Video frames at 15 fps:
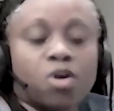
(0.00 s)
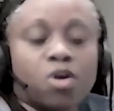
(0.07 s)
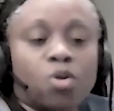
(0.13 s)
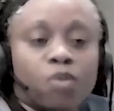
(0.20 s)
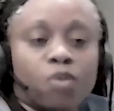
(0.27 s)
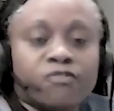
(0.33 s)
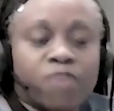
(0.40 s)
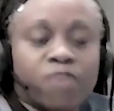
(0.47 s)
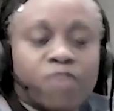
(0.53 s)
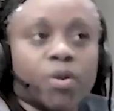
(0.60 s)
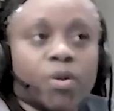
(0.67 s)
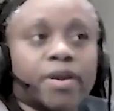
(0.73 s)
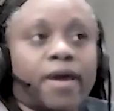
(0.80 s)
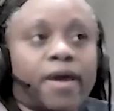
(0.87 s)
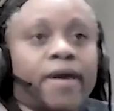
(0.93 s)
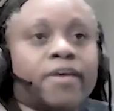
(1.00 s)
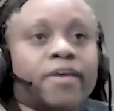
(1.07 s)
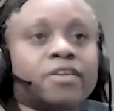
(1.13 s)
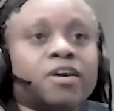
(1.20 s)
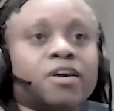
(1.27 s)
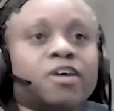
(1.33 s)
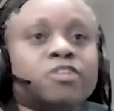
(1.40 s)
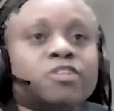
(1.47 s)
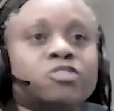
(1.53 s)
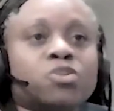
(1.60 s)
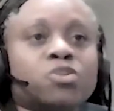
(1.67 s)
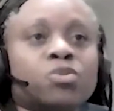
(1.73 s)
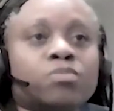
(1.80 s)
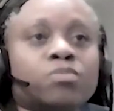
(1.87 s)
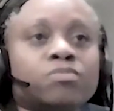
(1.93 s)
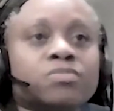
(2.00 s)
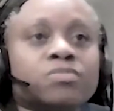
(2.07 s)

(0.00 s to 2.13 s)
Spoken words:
go forward, and don't